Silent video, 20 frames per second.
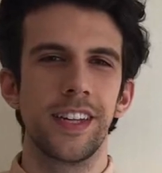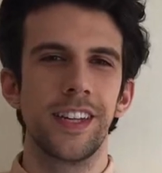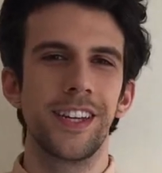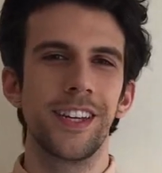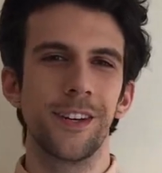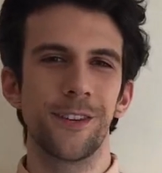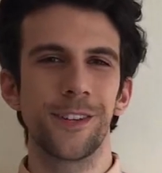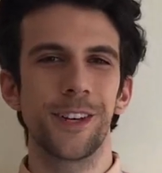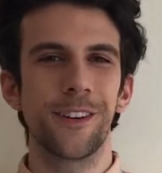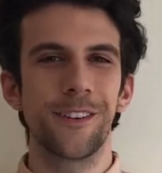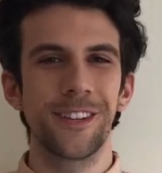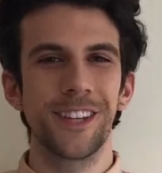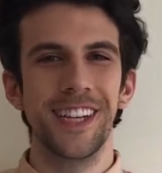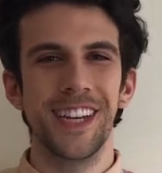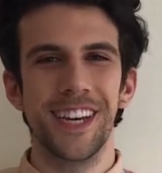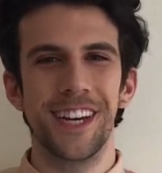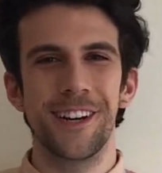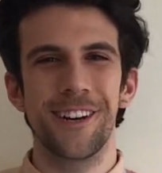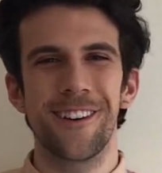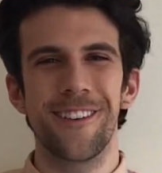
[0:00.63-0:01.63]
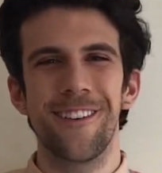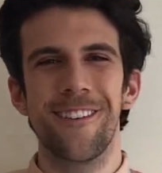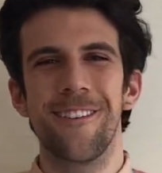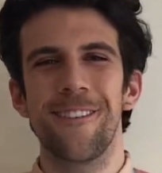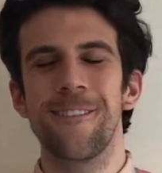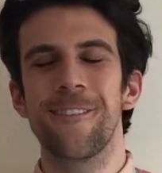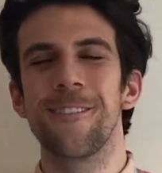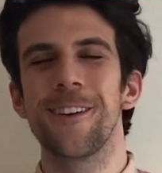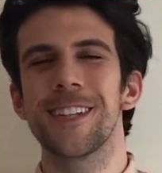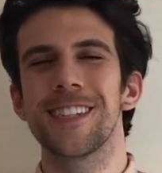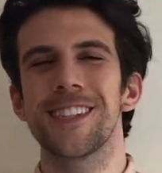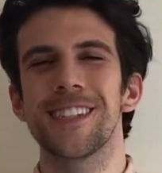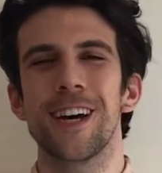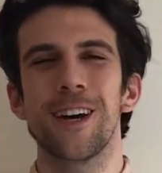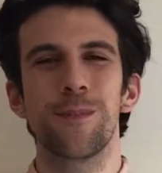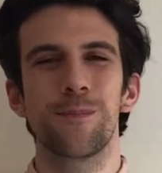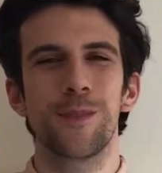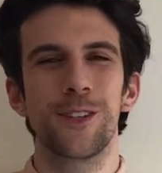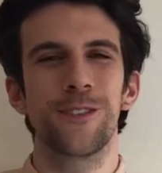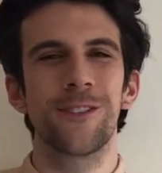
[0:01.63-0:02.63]
Yo, yo, yo, what's
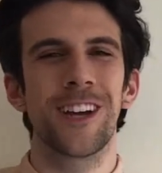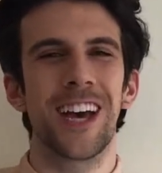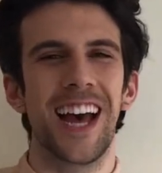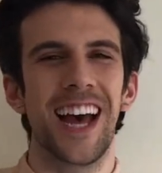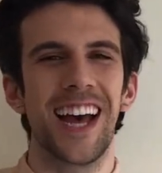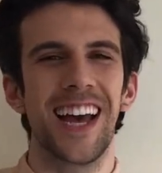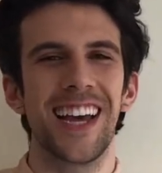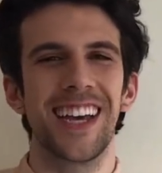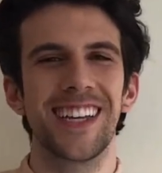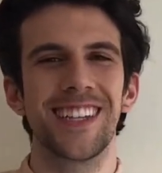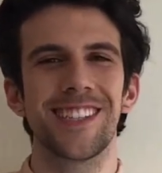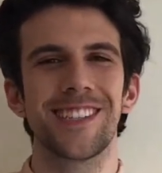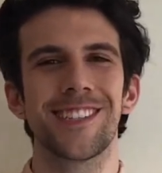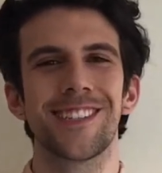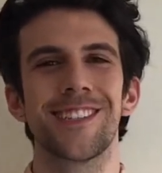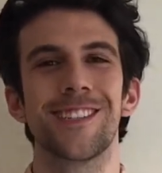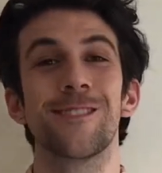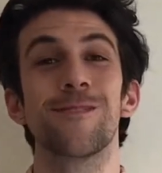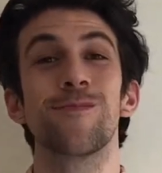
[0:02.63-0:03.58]
up, you guys?